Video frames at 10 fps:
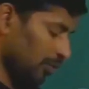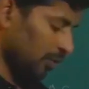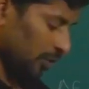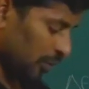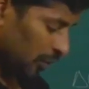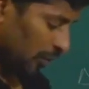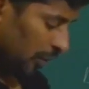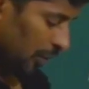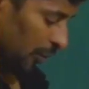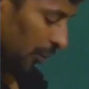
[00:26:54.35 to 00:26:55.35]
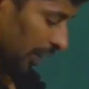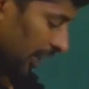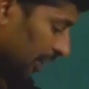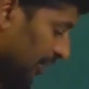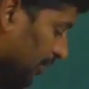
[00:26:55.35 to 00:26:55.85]

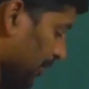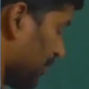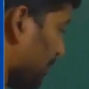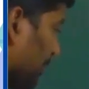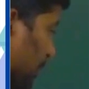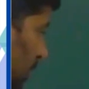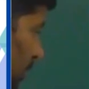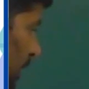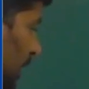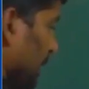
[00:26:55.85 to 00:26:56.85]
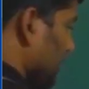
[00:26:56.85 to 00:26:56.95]
4258. Okay.